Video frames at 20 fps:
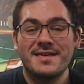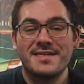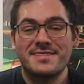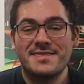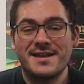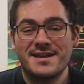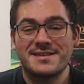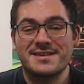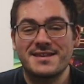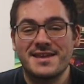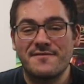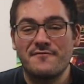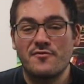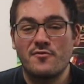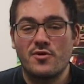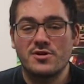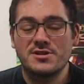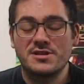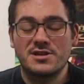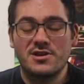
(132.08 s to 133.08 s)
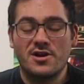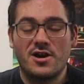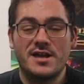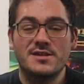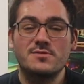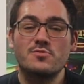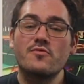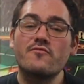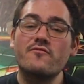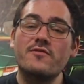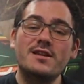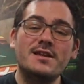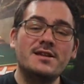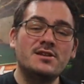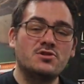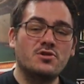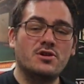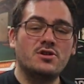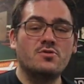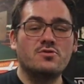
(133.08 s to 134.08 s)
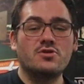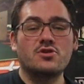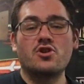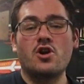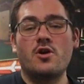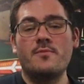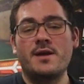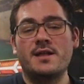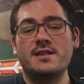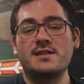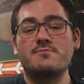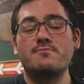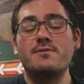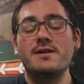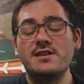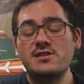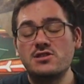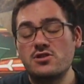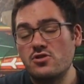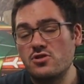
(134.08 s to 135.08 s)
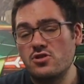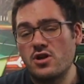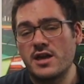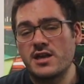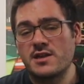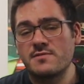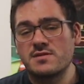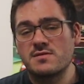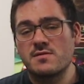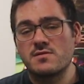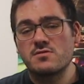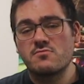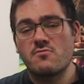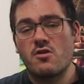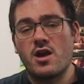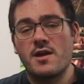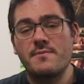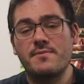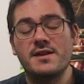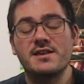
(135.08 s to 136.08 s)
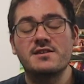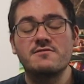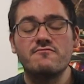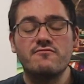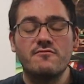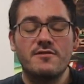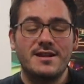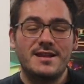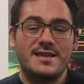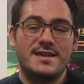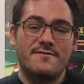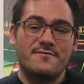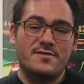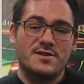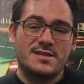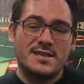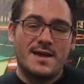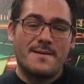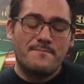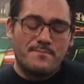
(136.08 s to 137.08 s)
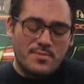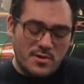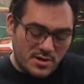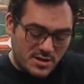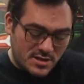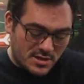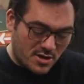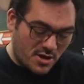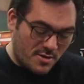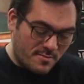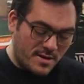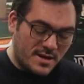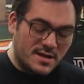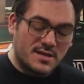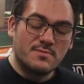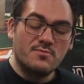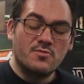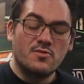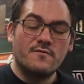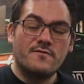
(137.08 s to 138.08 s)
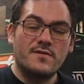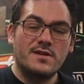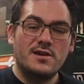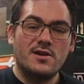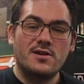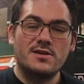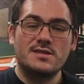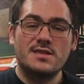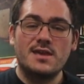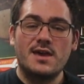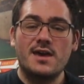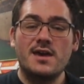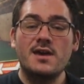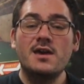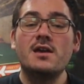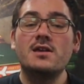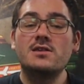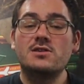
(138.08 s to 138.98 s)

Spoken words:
Thanks again for watching, guys. We're really enjoying all the comments. Please do like and subscribe. It's really giving us that boost to go and make some more videos there.